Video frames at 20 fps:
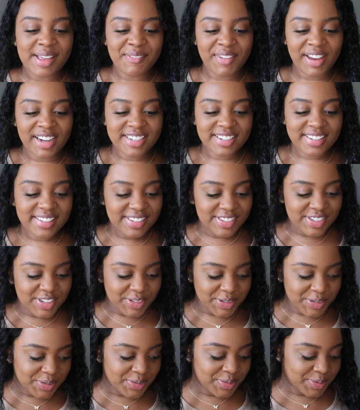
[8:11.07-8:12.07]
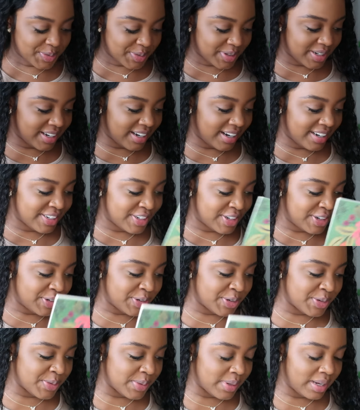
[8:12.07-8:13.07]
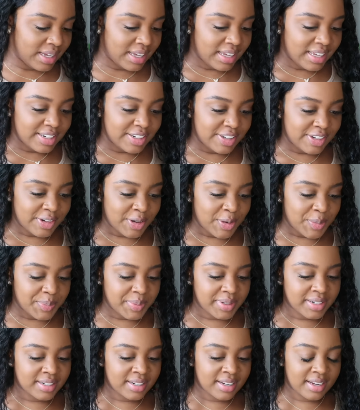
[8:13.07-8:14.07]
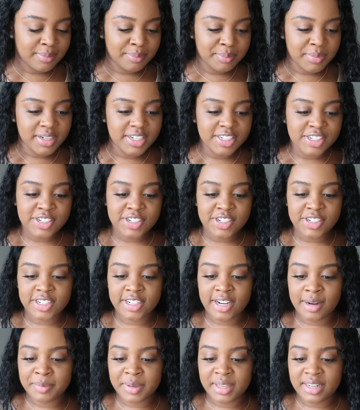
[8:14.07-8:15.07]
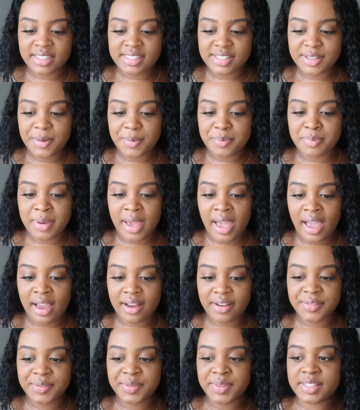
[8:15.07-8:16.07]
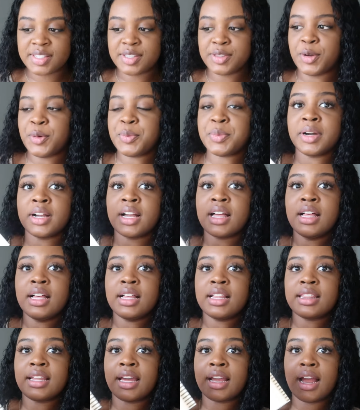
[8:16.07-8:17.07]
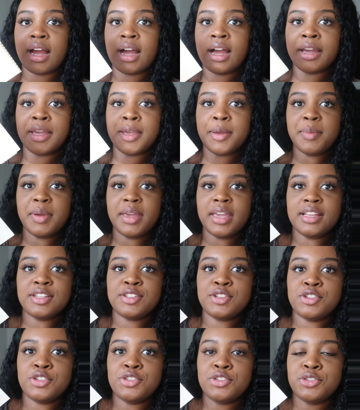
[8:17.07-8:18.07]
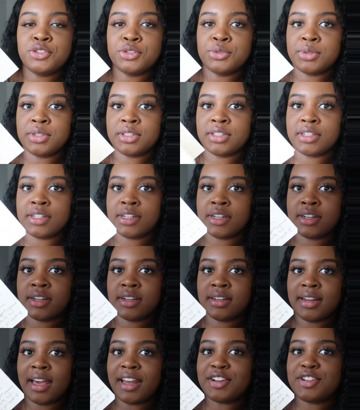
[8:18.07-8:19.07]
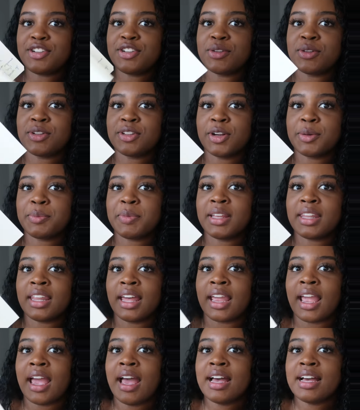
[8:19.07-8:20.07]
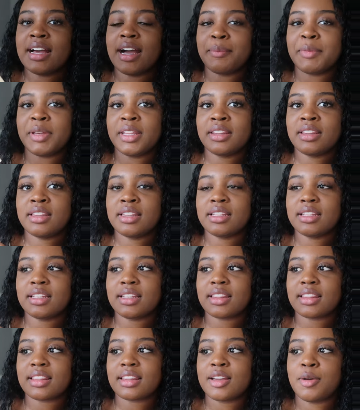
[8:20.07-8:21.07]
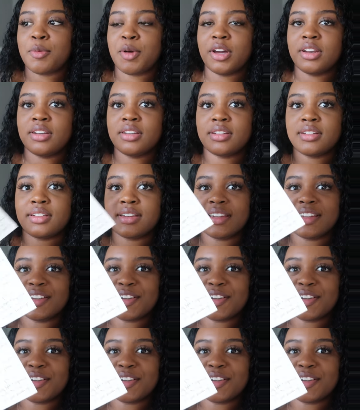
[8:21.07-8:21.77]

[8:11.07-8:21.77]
I'm actually due for a new notebook. I'm pretty sure I'm getting to the back of this notebook. Like I am a doodler. Not a doodler, but like, I mean, come on.